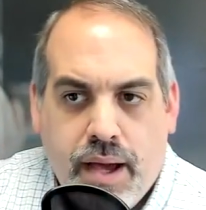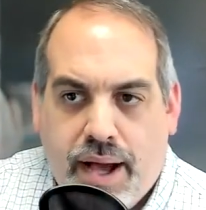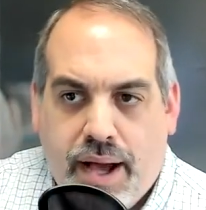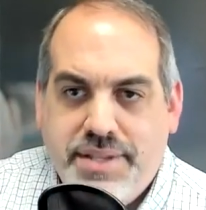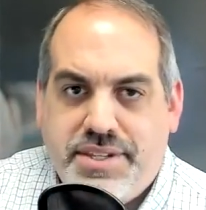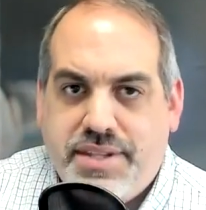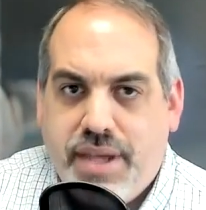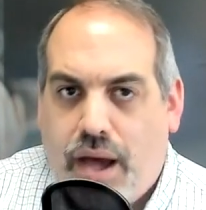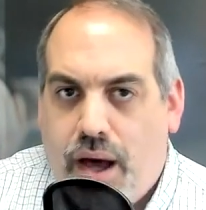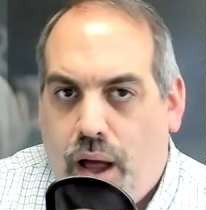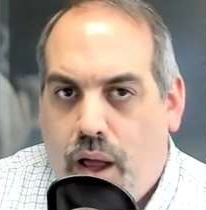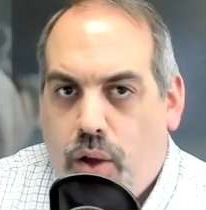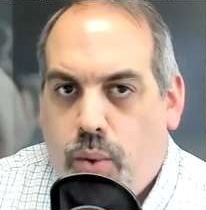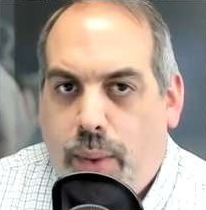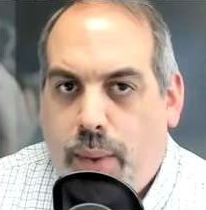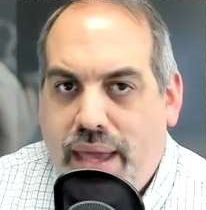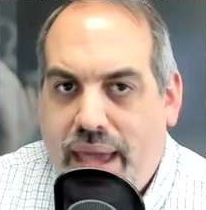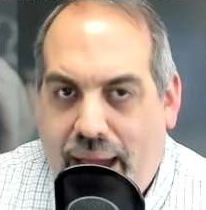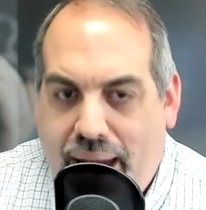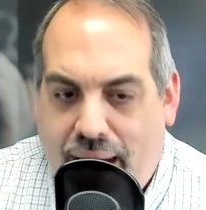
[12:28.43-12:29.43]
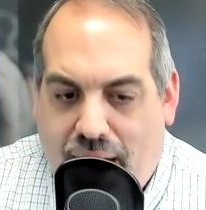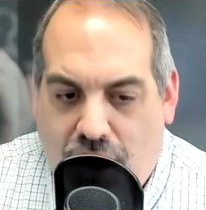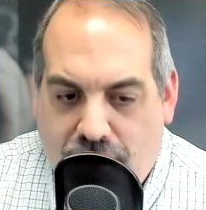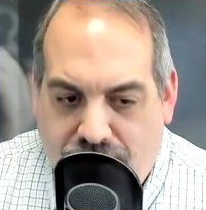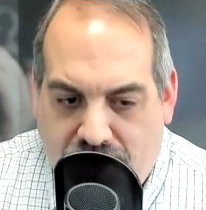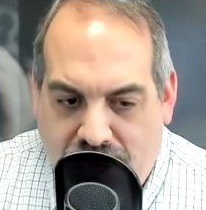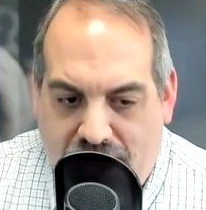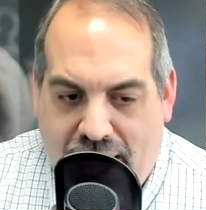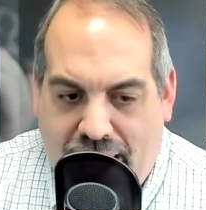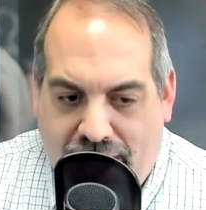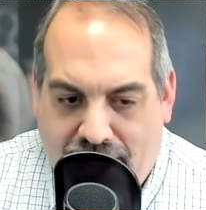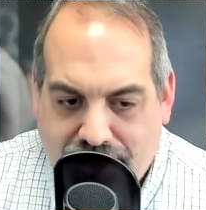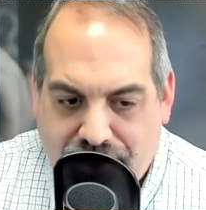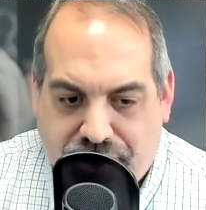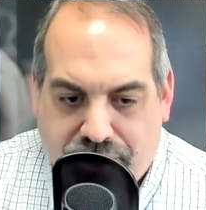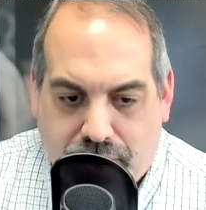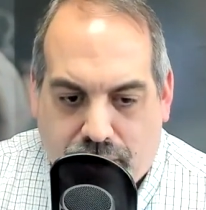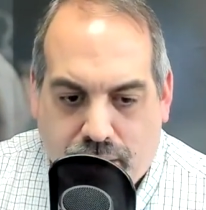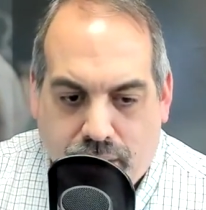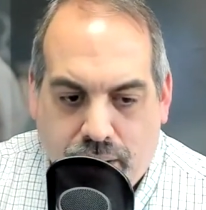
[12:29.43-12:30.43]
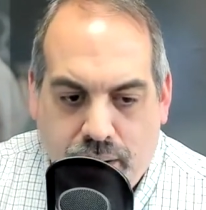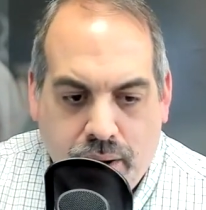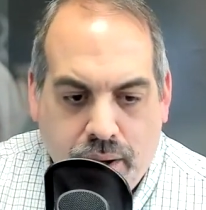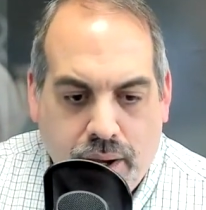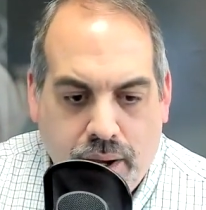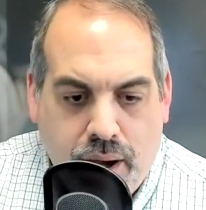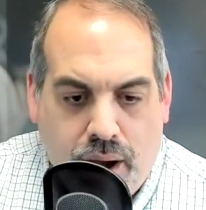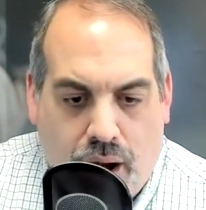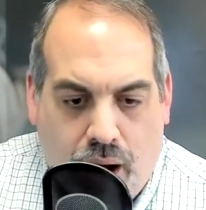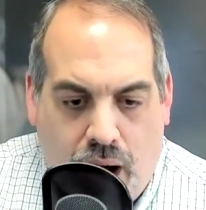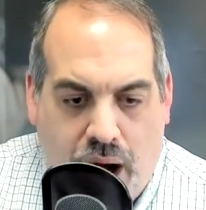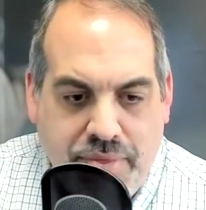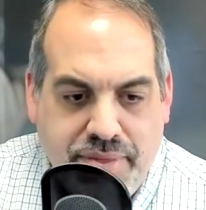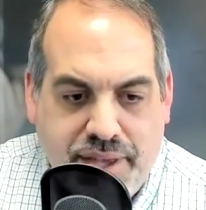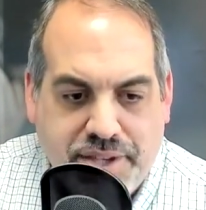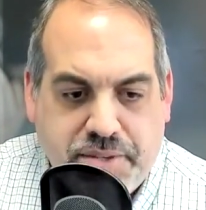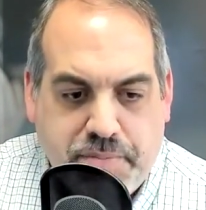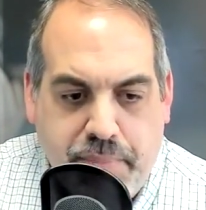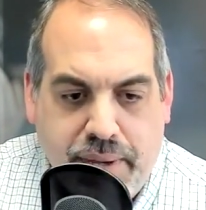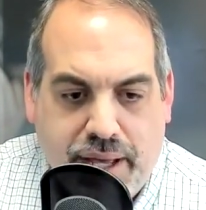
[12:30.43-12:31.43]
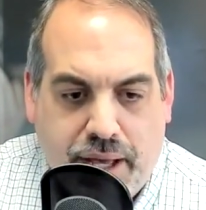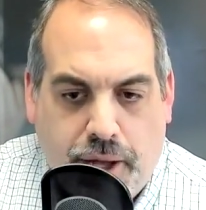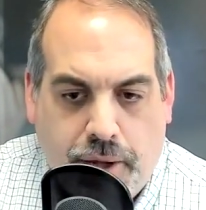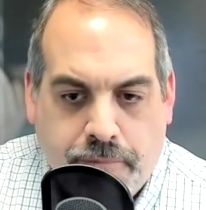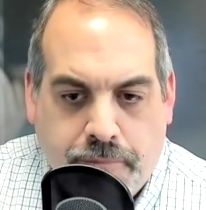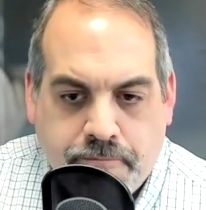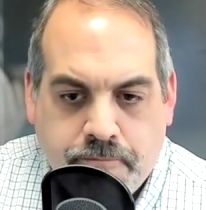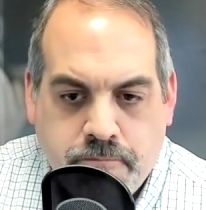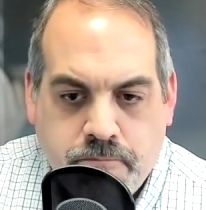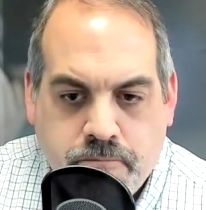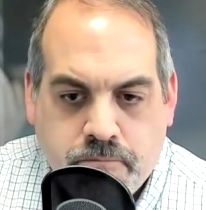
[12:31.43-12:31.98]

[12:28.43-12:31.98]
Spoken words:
until we have an answer on this bill.